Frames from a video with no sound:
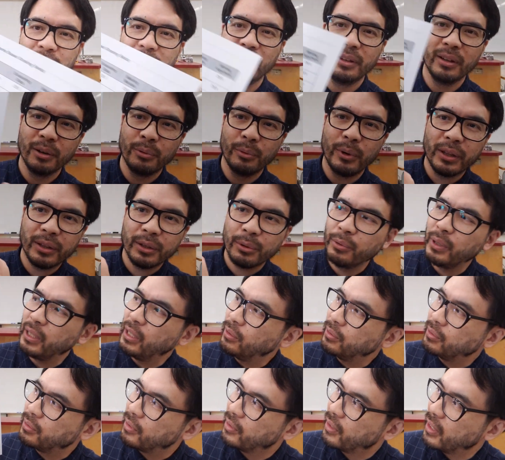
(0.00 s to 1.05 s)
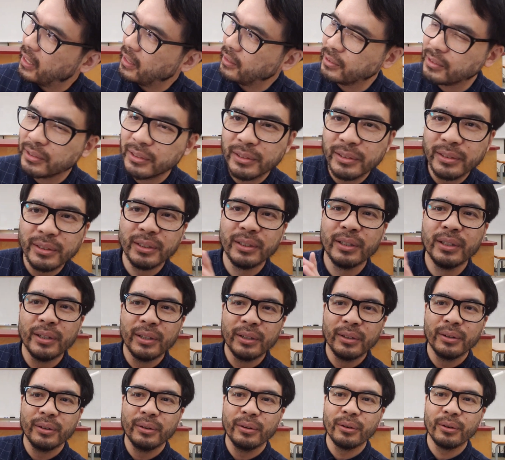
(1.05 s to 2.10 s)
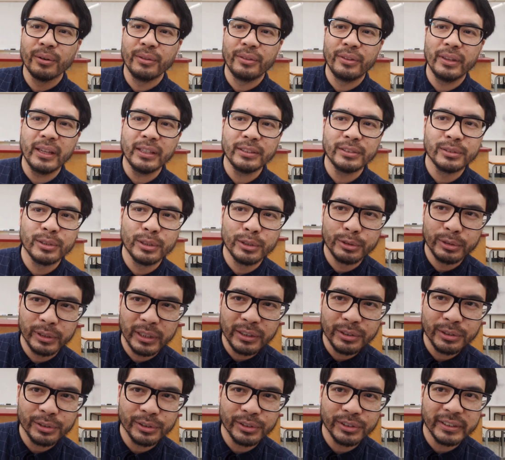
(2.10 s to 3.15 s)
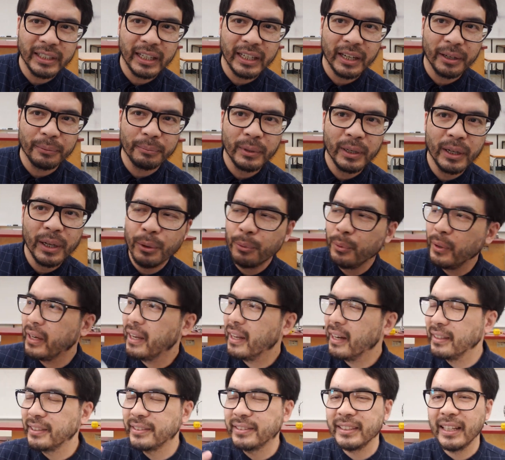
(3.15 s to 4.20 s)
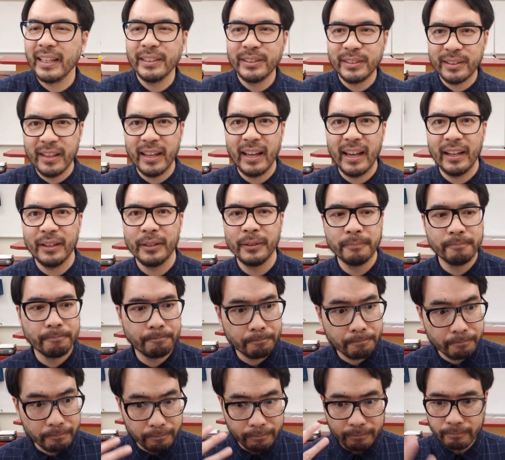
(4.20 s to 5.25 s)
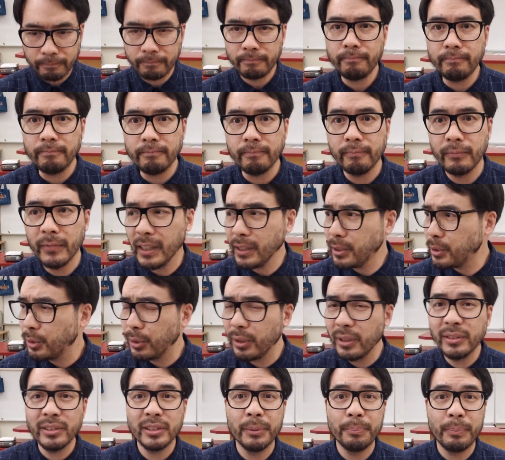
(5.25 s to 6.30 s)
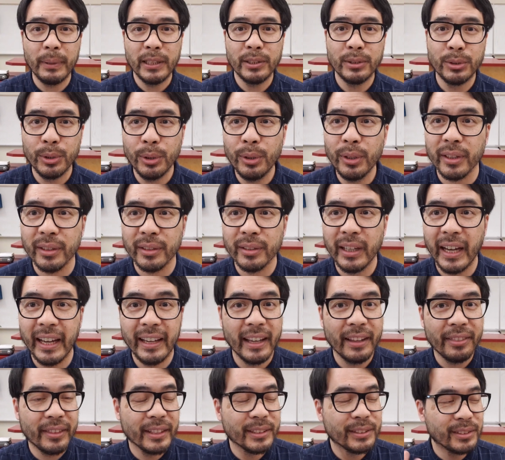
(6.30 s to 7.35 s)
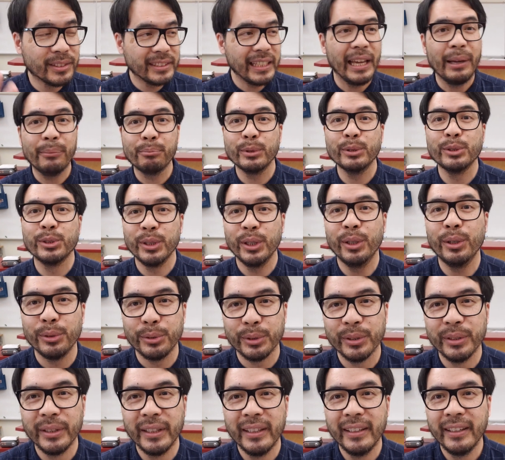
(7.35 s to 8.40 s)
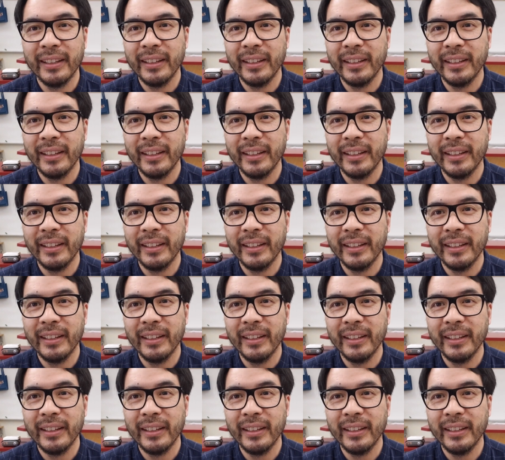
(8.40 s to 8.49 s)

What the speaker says: whether we use this or this, the traditional setup, we get a sense that this student is a B student. I get the same result,